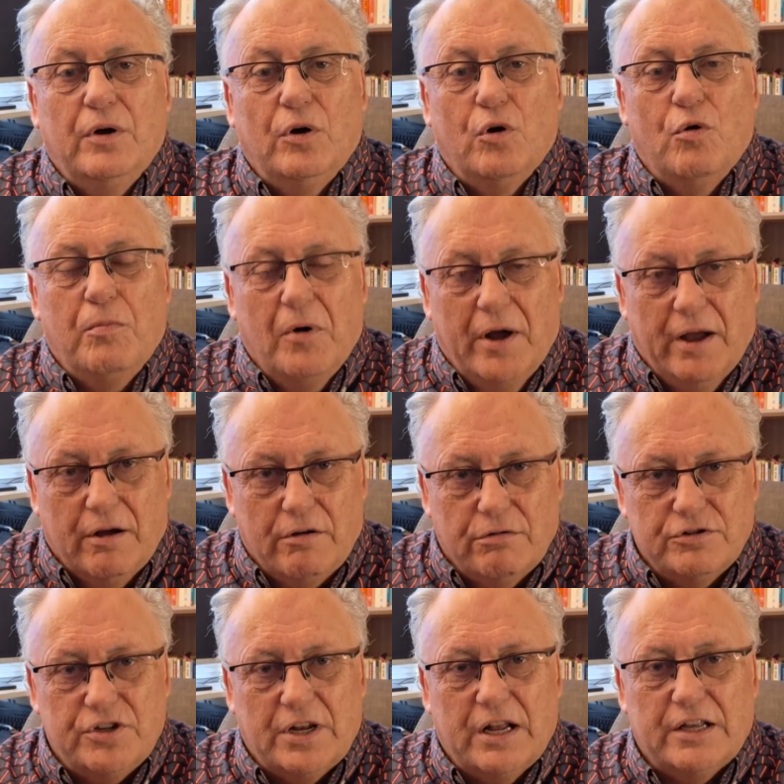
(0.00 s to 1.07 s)
All my
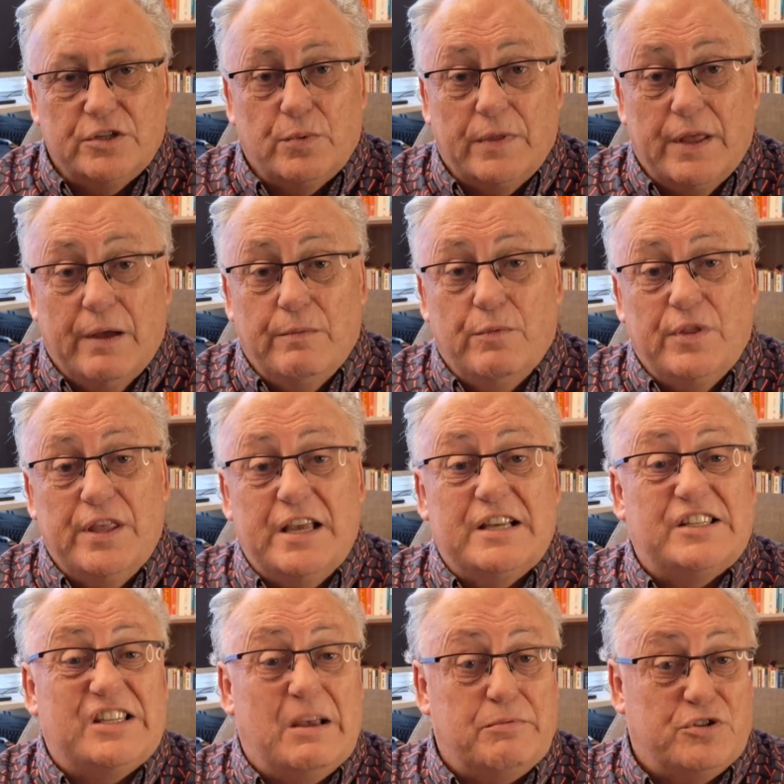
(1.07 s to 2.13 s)
uncles and aunts were there, with the
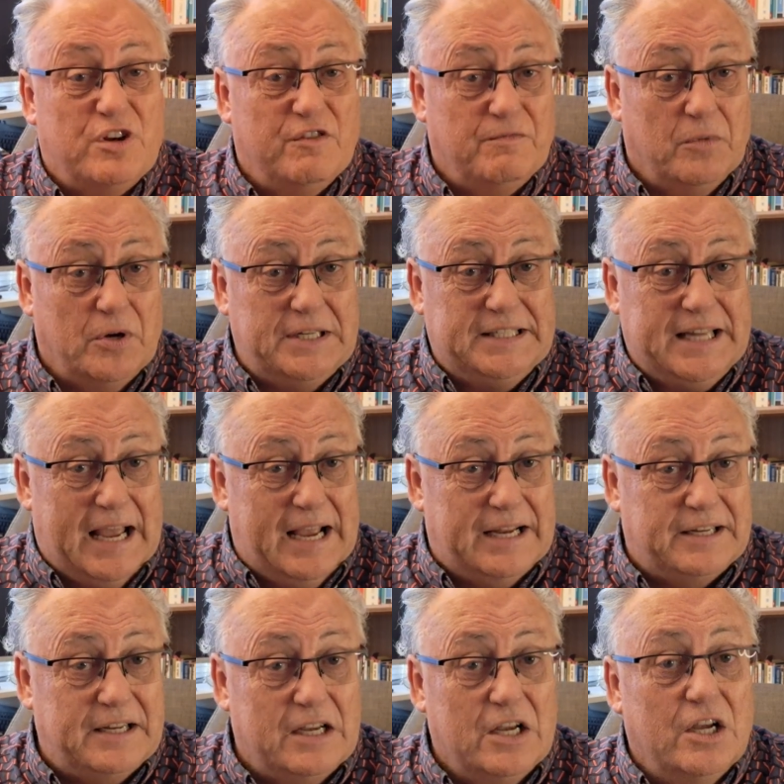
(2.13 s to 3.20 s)
exception of my
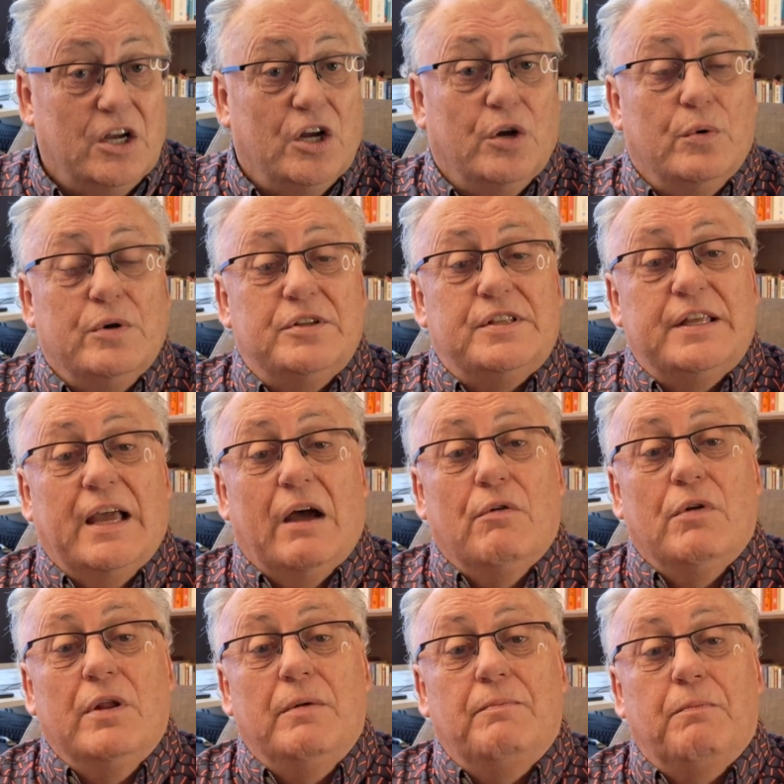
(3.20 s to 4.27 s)
dad, who is the
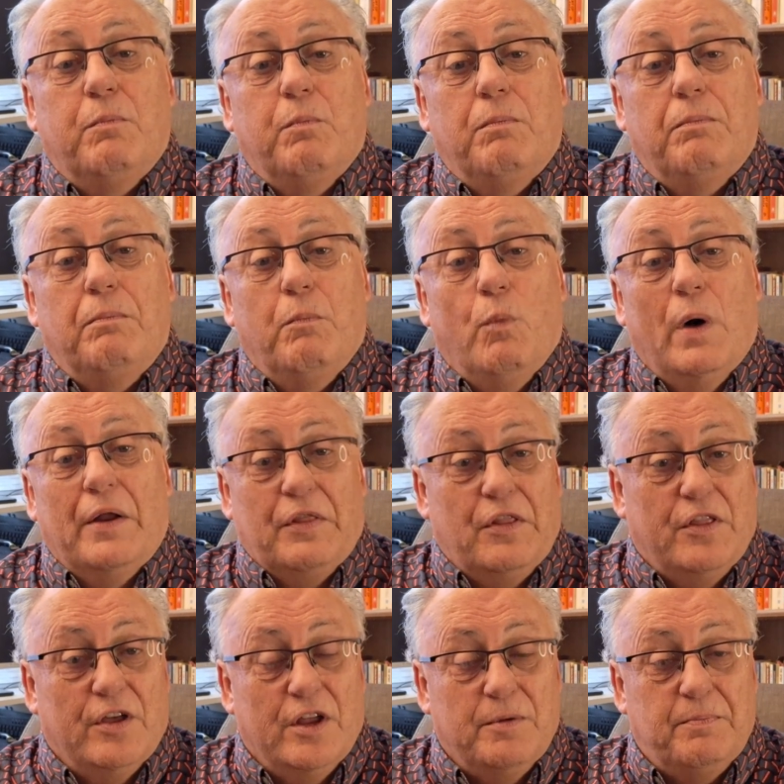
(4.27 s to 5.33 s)
only one
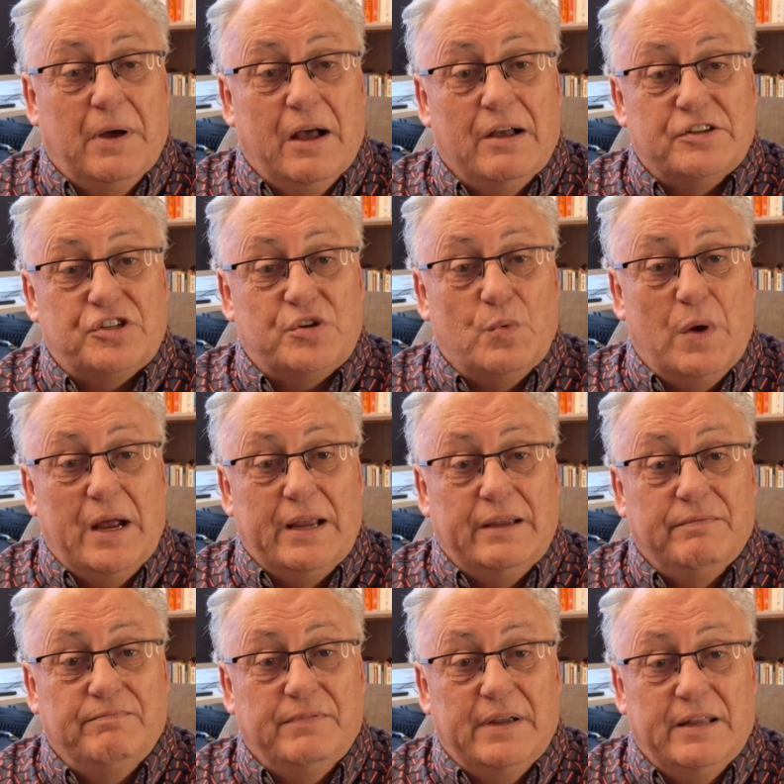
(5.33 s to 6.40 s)
that had passed away
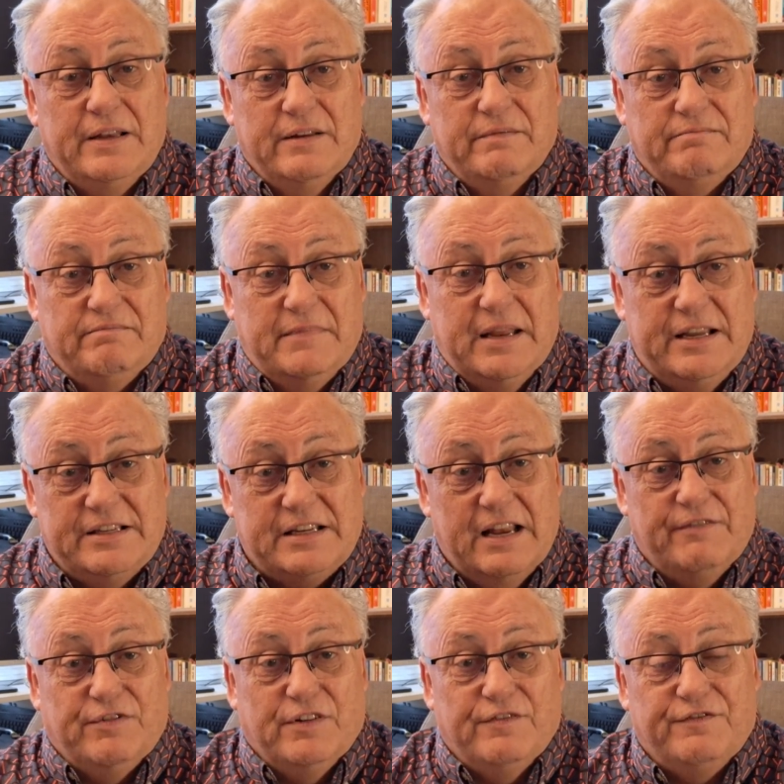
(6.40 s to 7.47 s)
in his
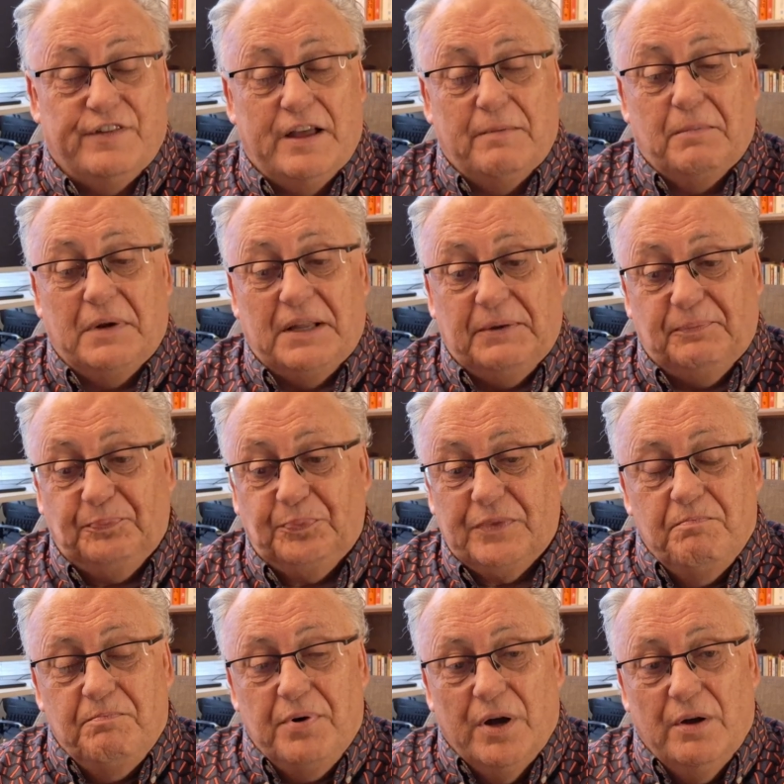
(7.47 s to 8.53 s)
level of family.
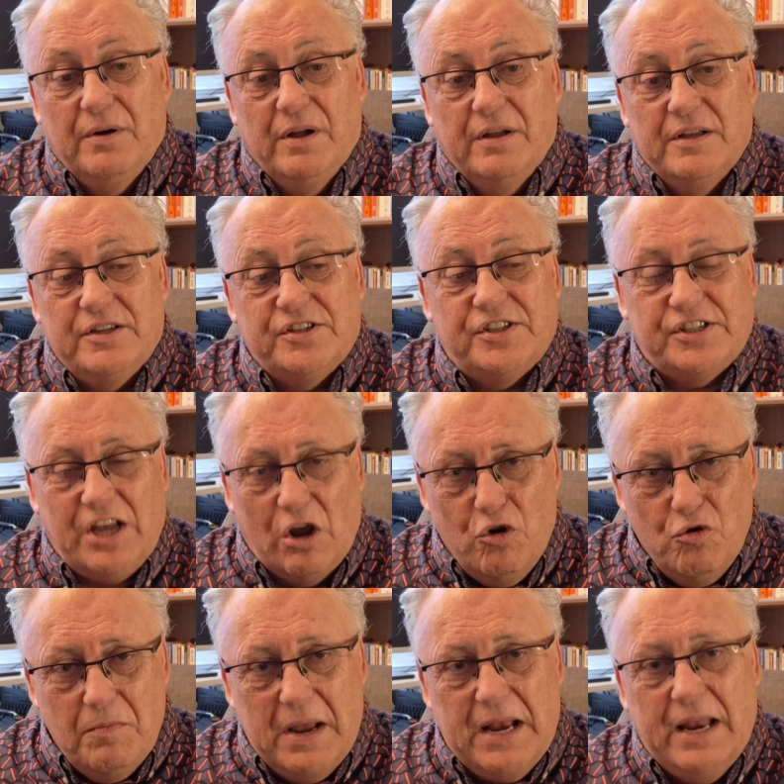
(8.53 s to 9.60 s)
But
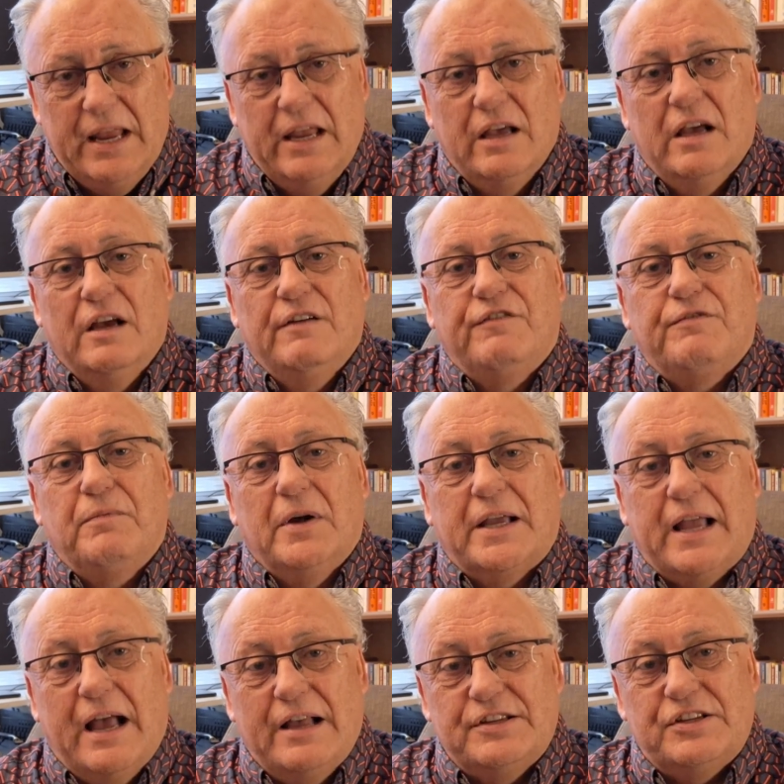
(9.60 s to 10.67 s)
so many of my
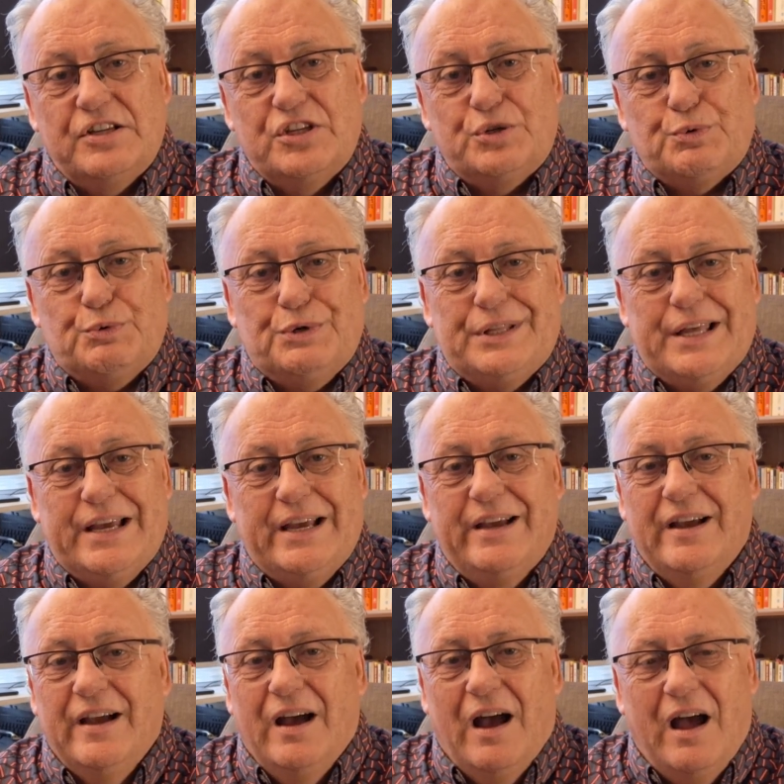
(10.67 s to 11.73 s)
cousins were there,
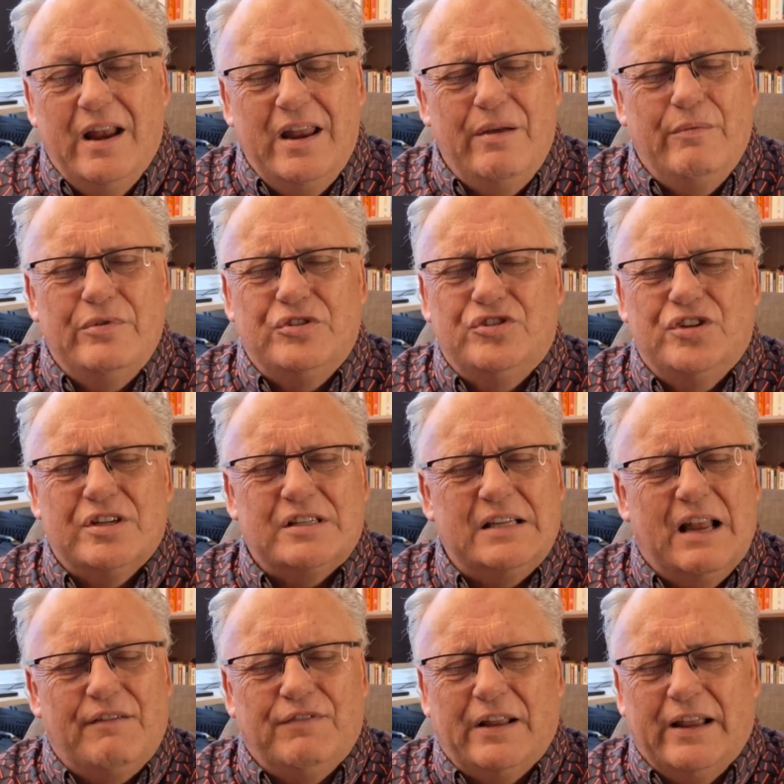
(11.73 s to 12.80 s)
and it was just
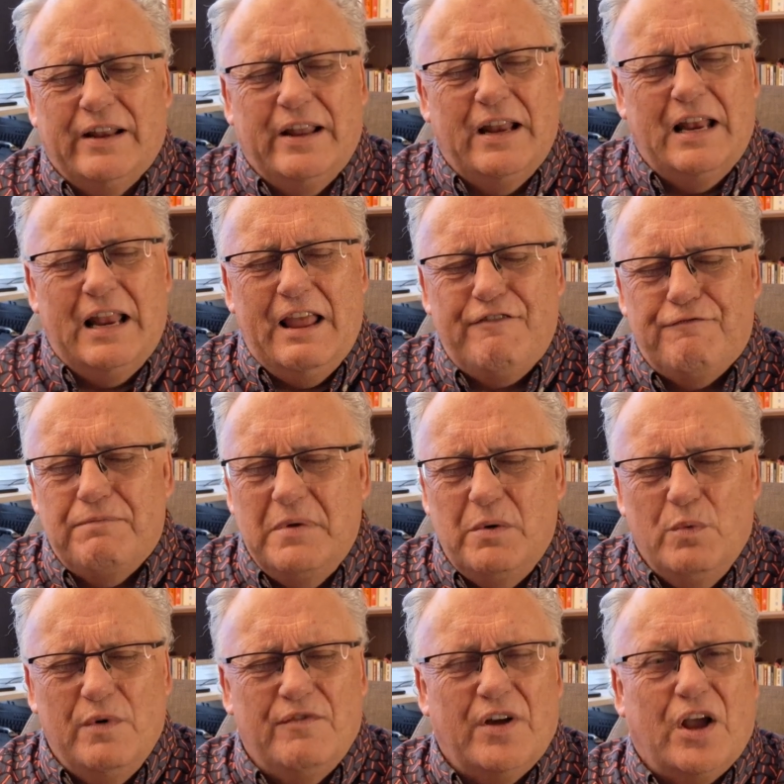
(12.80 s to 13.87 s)
lovely, and it left me
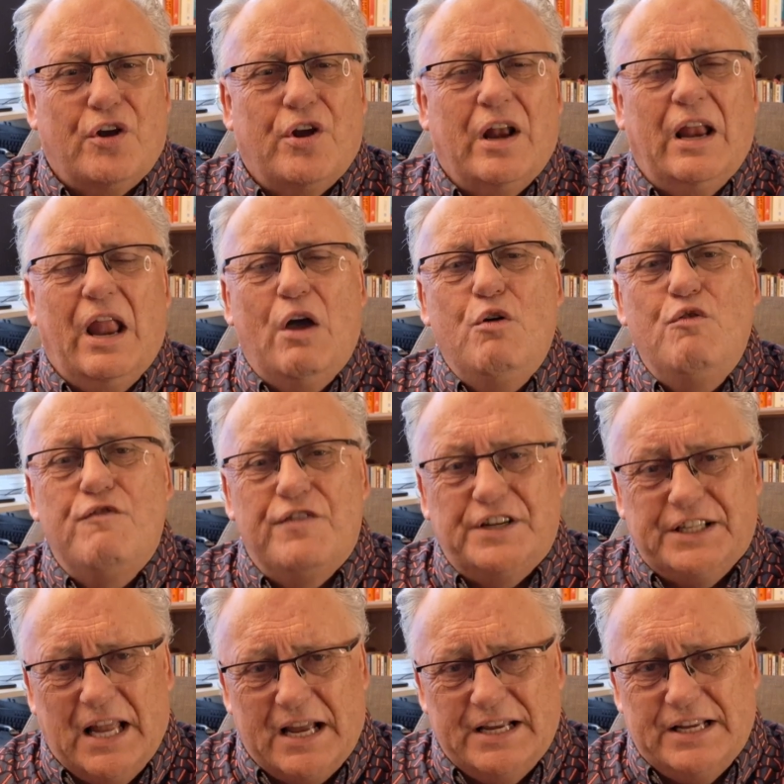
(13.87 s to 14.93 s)
with a glow for
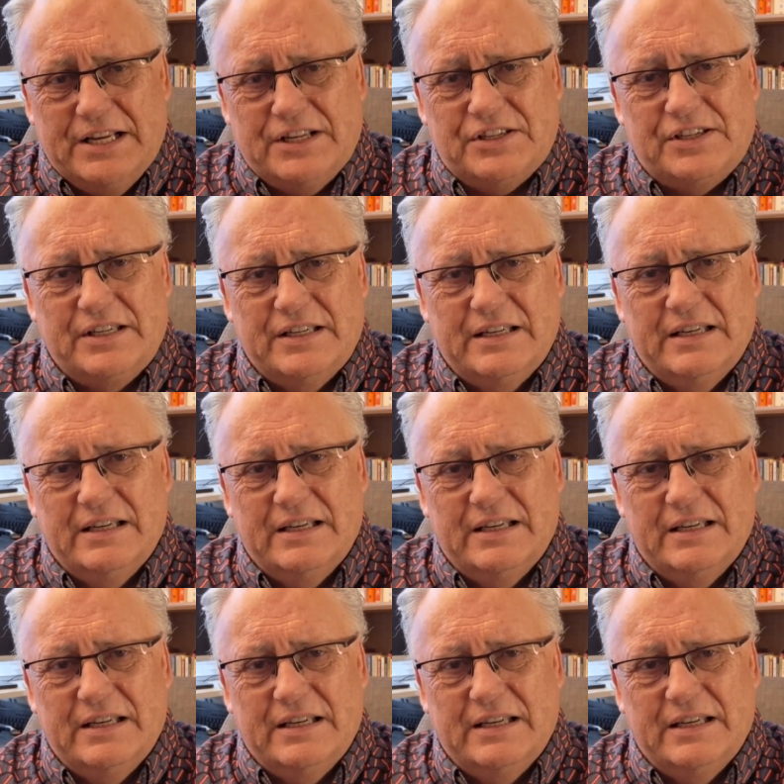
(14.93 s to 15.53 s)
days.